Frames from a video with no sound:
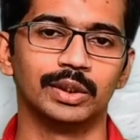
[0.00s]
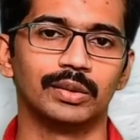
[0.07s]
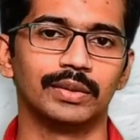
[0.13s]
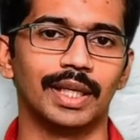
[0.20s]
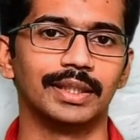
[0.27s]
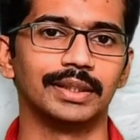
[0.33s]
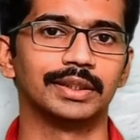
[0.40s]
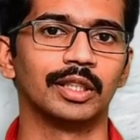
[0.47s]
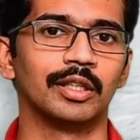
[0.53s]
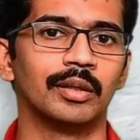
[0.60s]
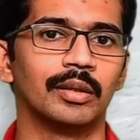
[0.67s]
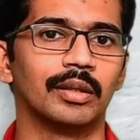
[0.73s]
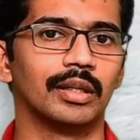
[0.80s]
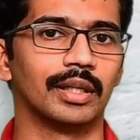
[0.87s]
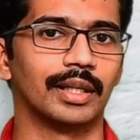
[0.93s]
So that is the
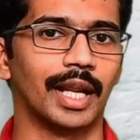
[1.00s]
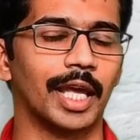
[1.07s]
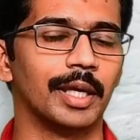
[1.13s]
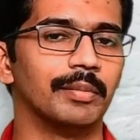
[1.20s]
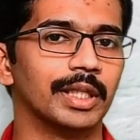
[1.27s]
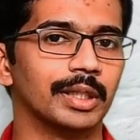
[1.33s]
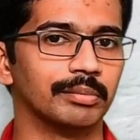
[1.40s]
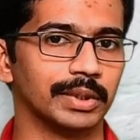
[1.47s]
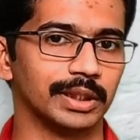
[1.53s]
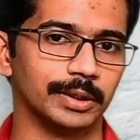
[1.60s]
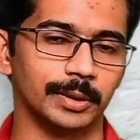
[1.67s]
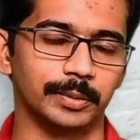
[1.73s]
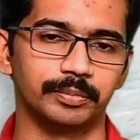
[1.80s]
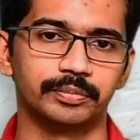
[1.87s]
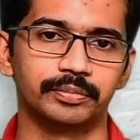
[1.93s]
rhyming
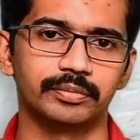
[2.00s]
method.